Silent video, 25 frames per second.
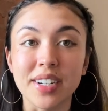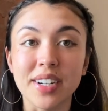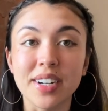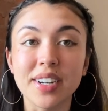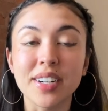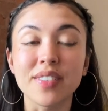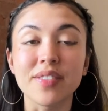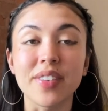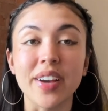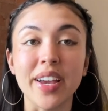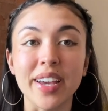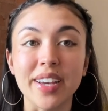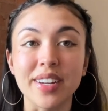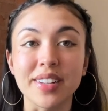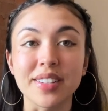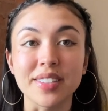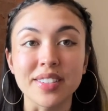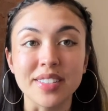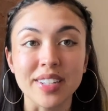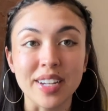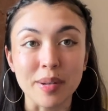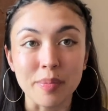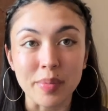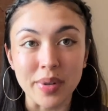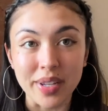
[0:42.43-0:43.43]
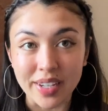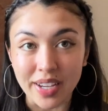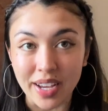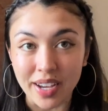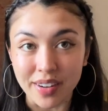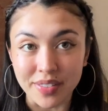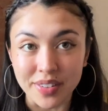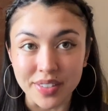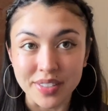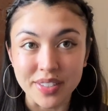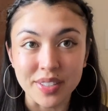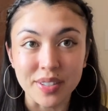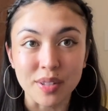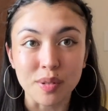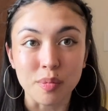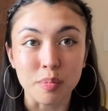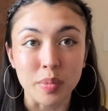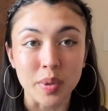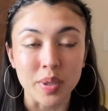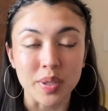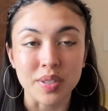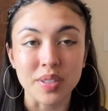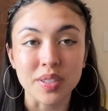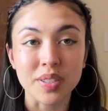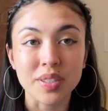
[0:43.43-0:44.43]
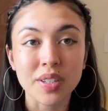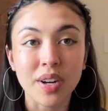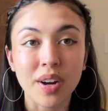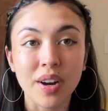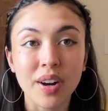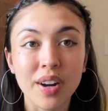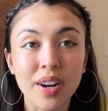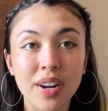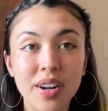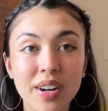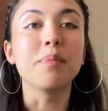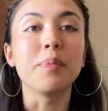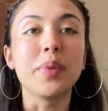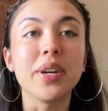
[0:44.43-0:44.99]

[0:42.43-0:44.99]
of hand stamping every single business card.